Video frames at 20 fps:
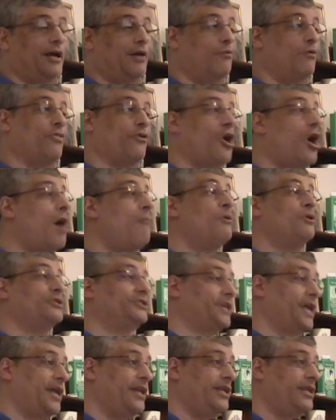with
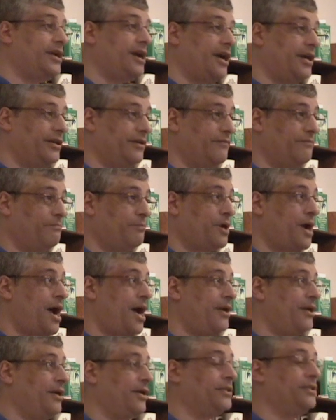almost any kind of
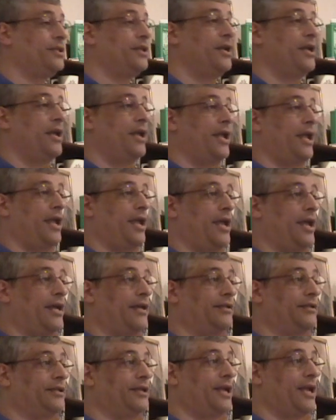product
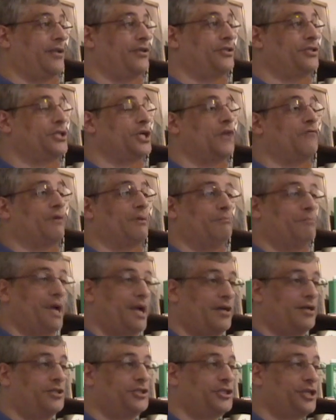and get yourself a
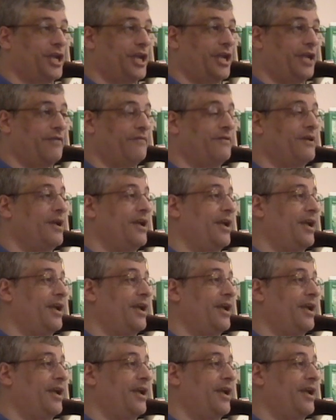better shave,